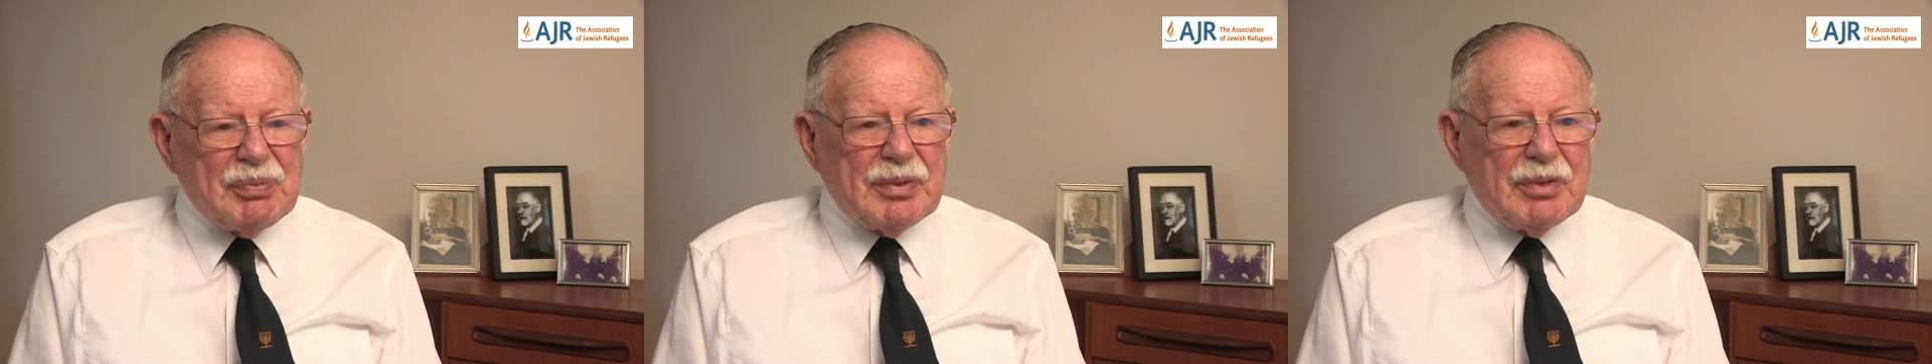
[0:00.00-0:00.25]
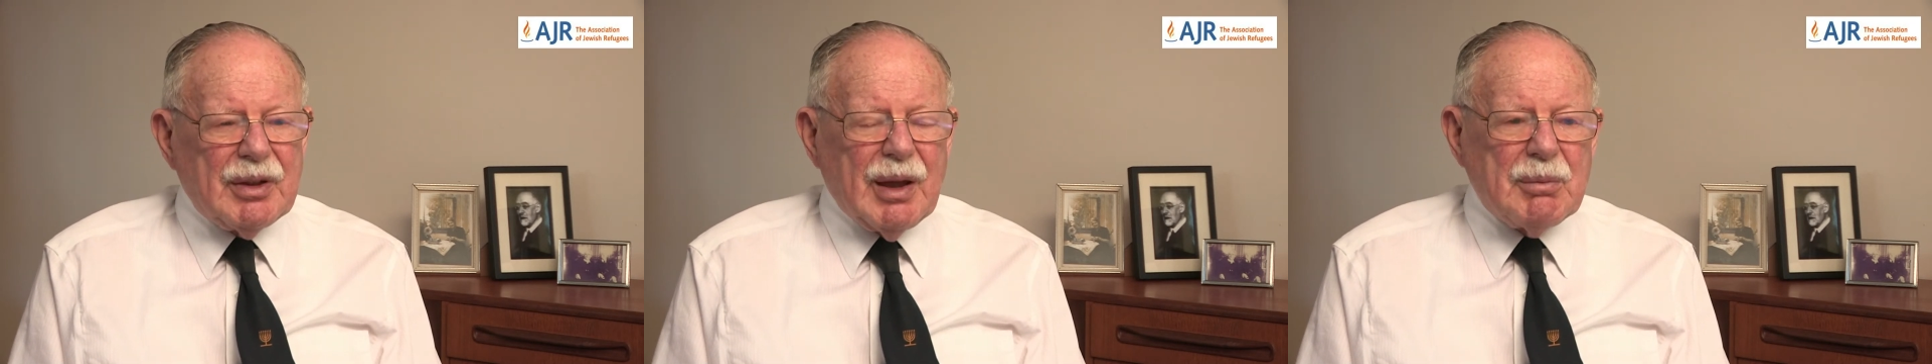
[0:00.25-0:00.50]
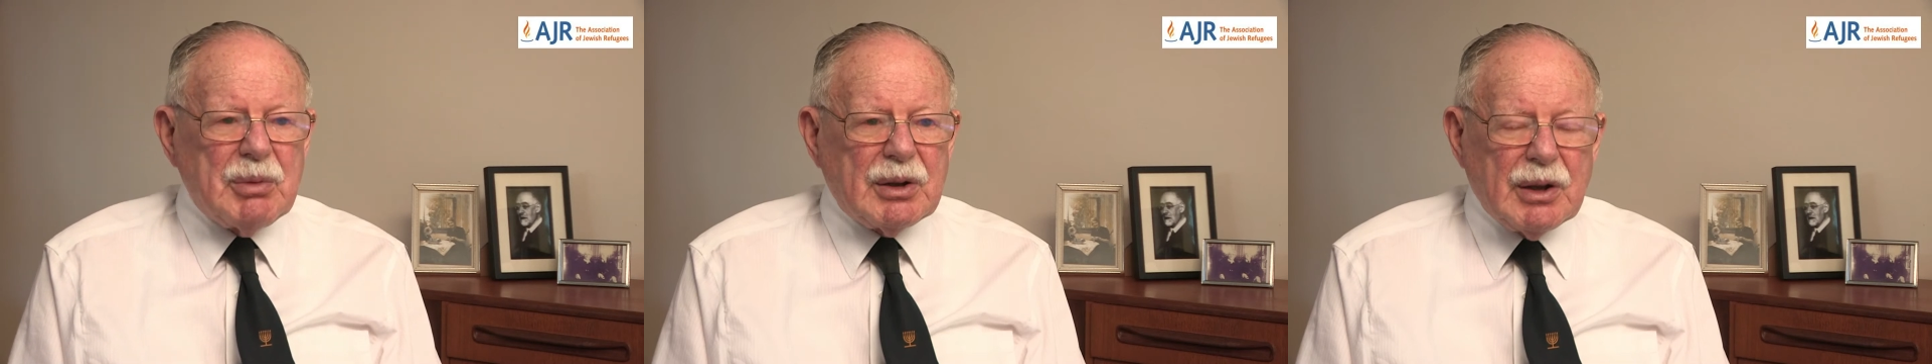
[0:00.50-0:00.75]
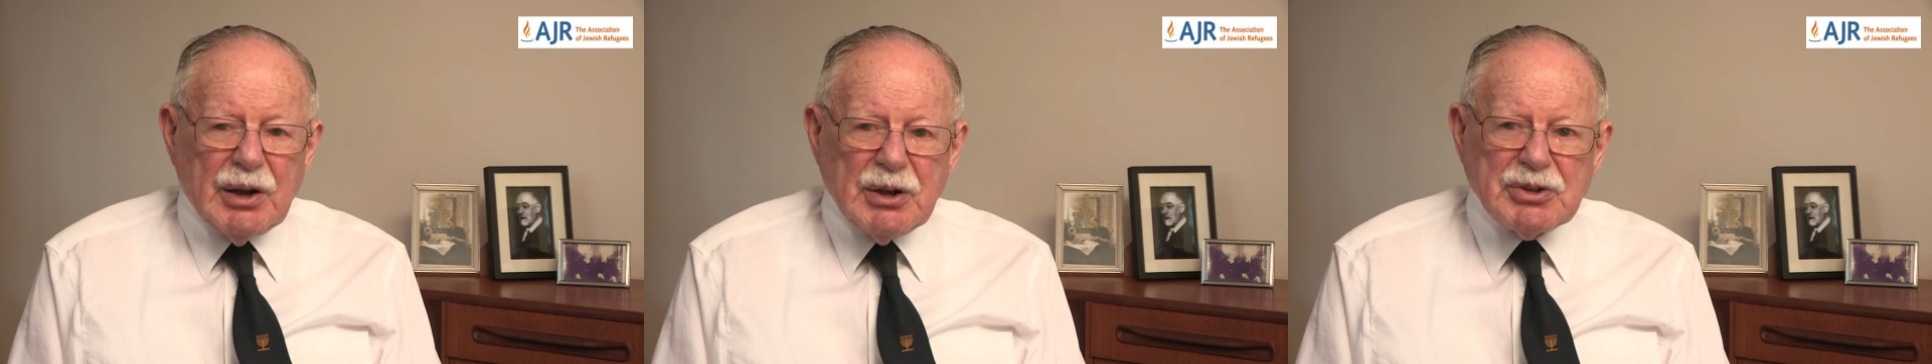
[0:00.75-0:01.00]
the
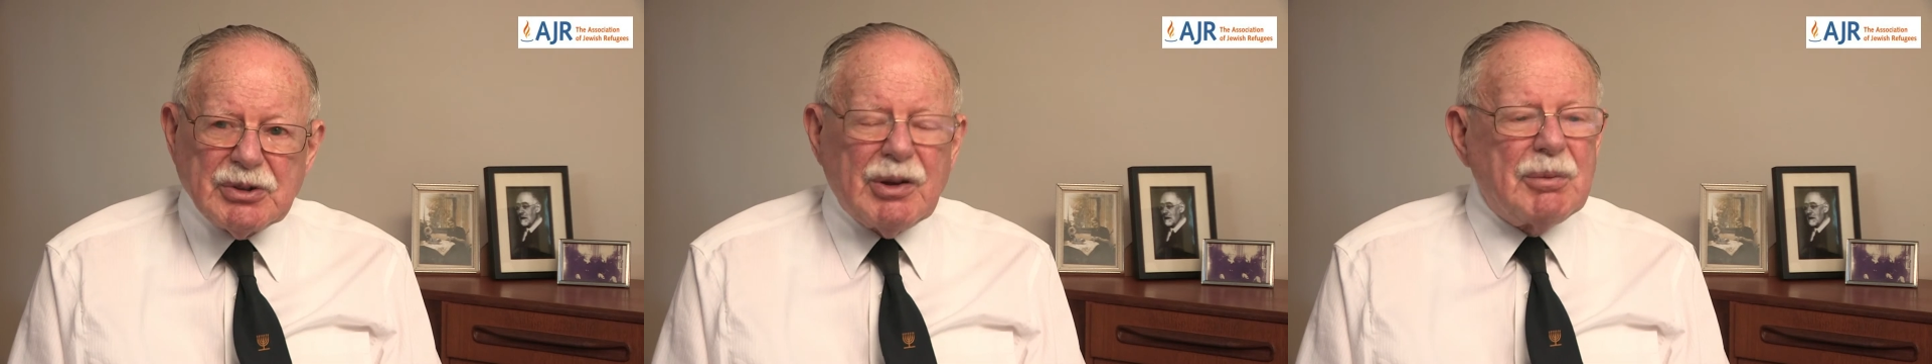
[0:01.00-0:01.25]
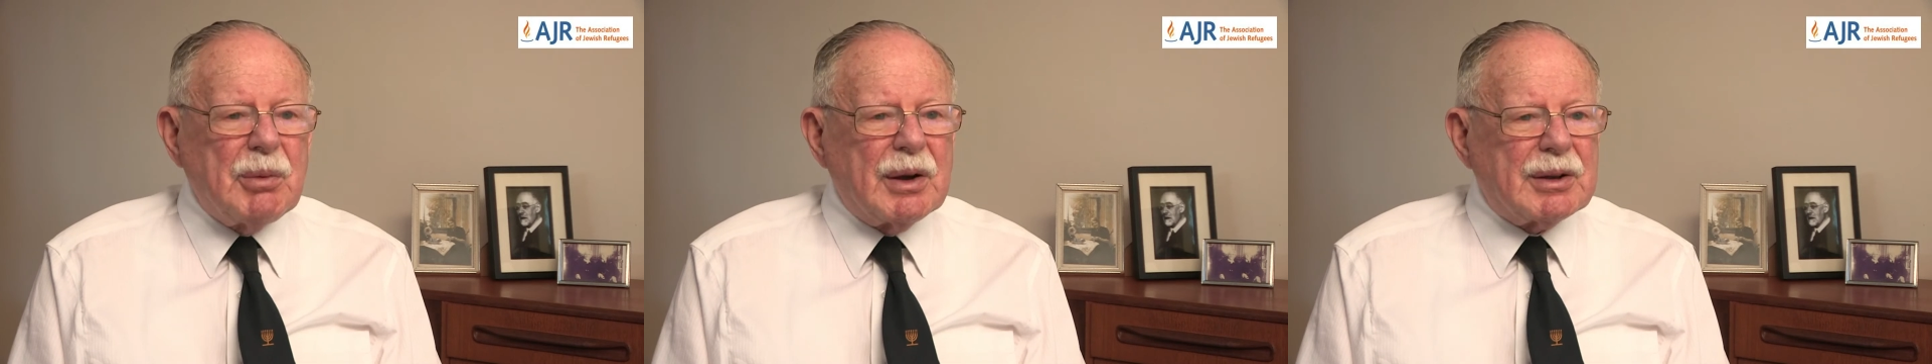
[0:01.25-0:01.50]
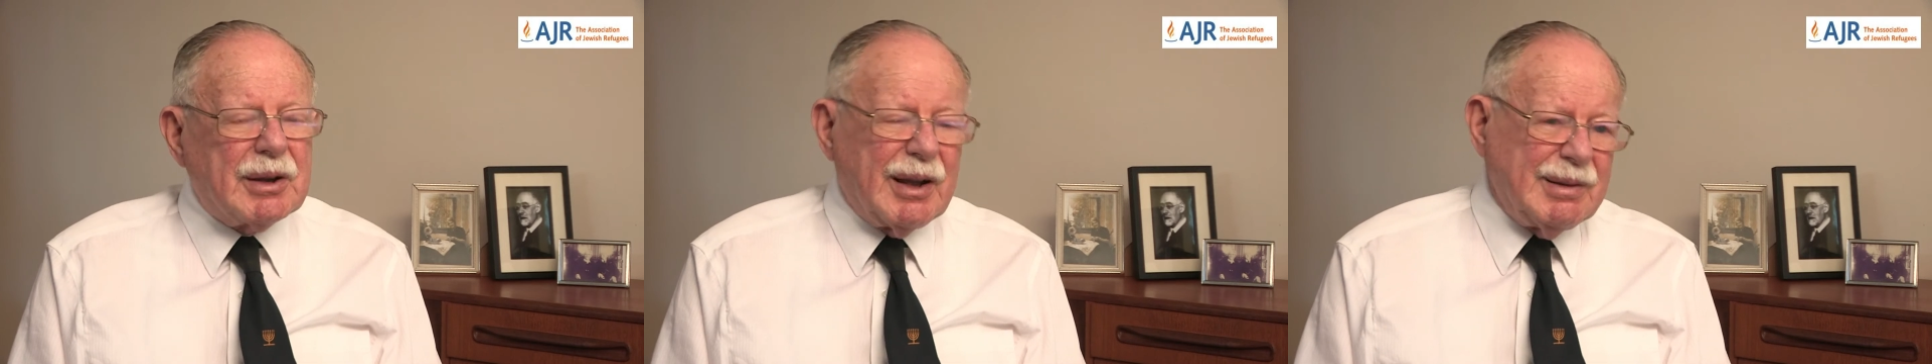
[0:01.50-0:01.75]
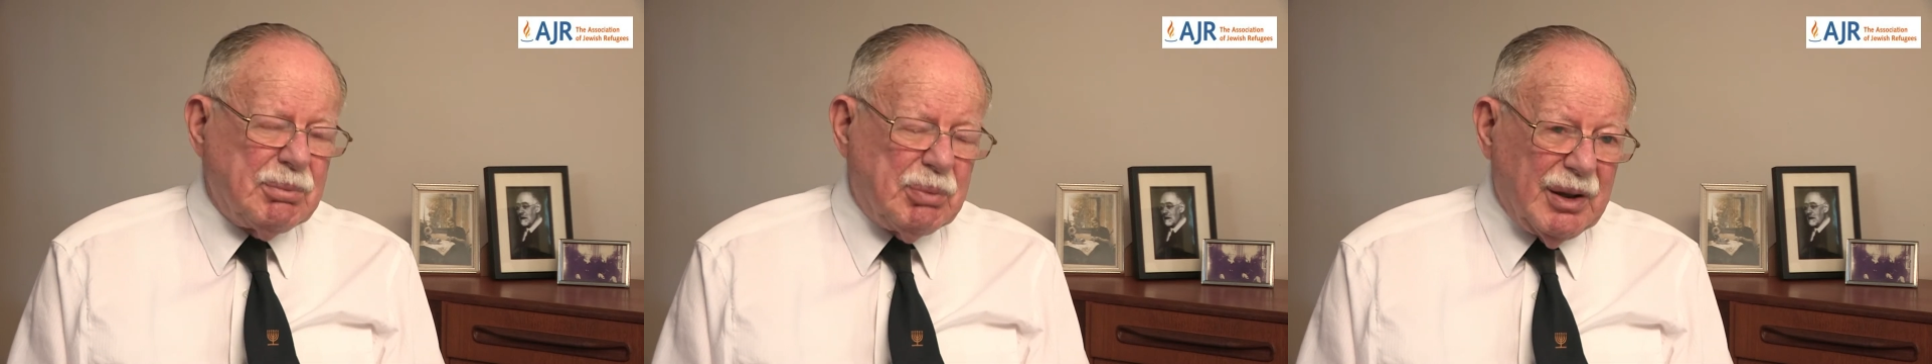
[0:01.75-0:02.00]
emigration of my
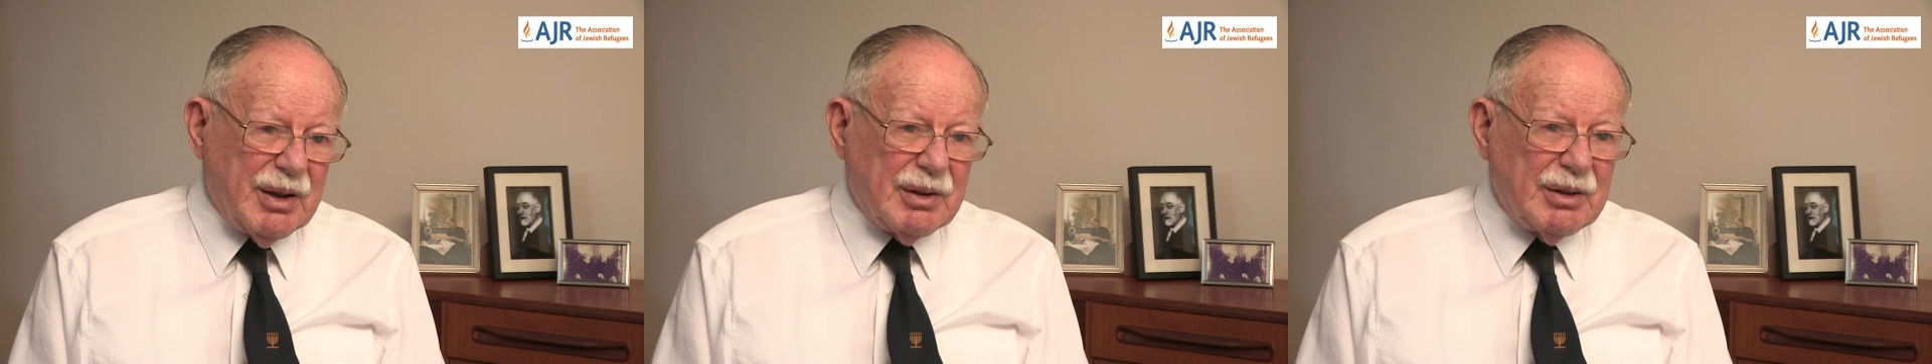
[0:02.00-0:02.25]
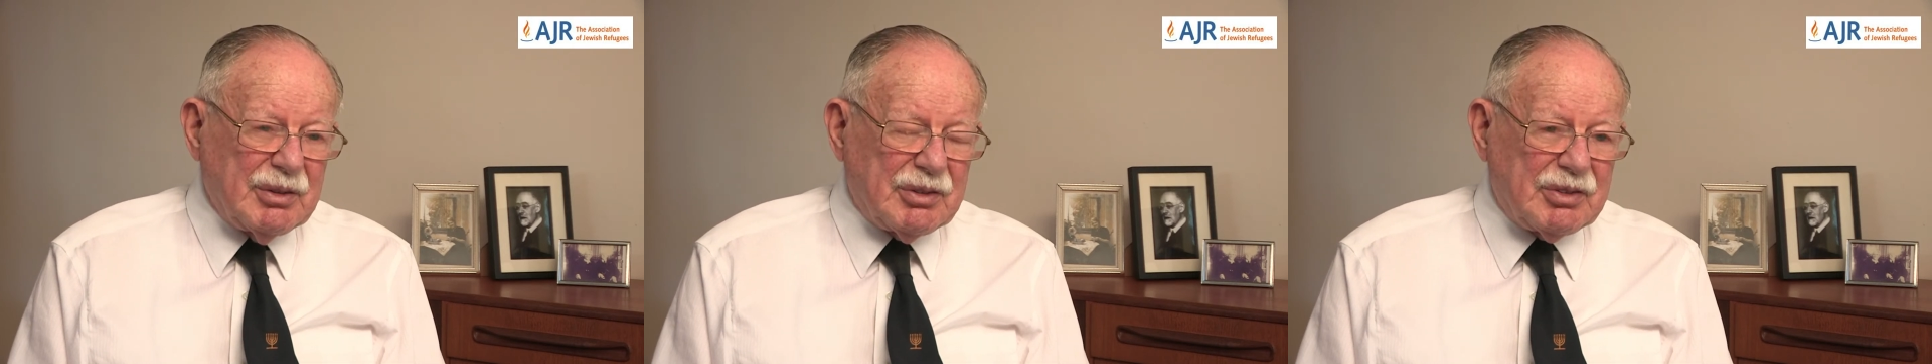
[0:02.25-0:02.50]
grandparents